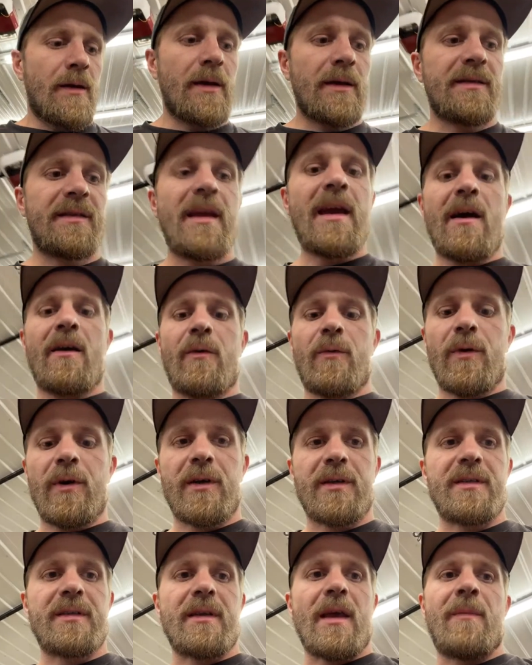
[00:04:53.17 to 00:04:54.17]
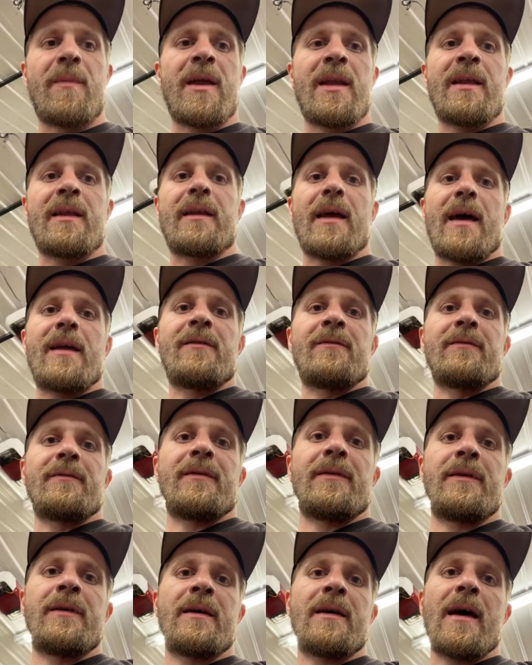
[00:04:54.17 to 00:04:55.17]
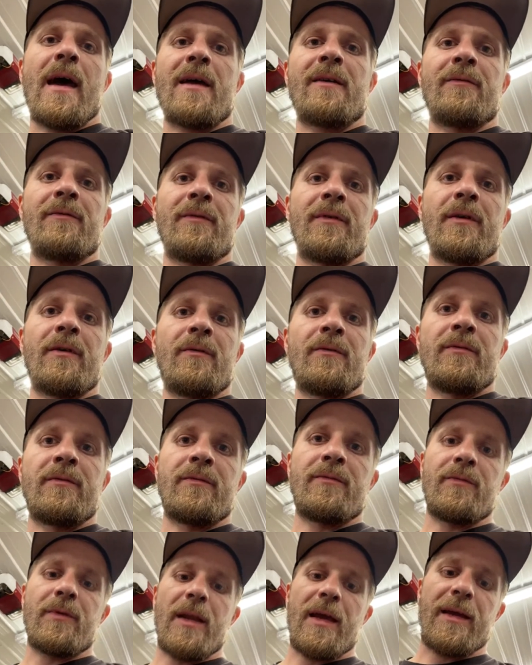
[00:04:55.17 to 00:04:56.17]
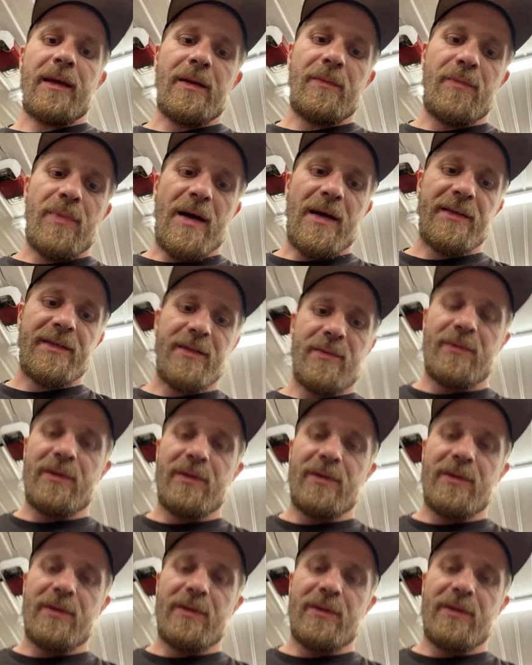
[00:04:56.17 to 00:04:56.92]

See how it works? I mean, I don't know what I could possibly